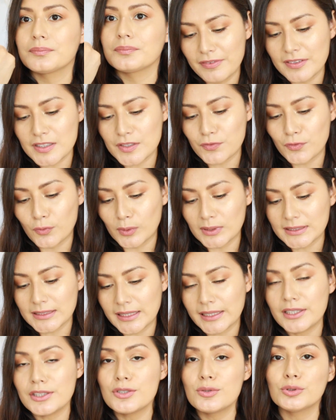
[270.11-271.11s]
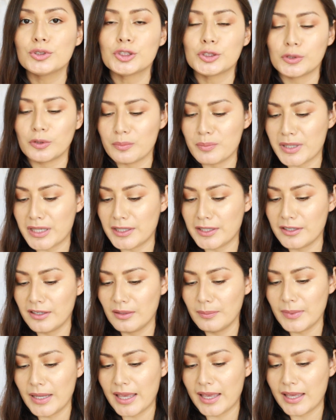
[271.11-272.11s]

It's 14 Neutral Medium, and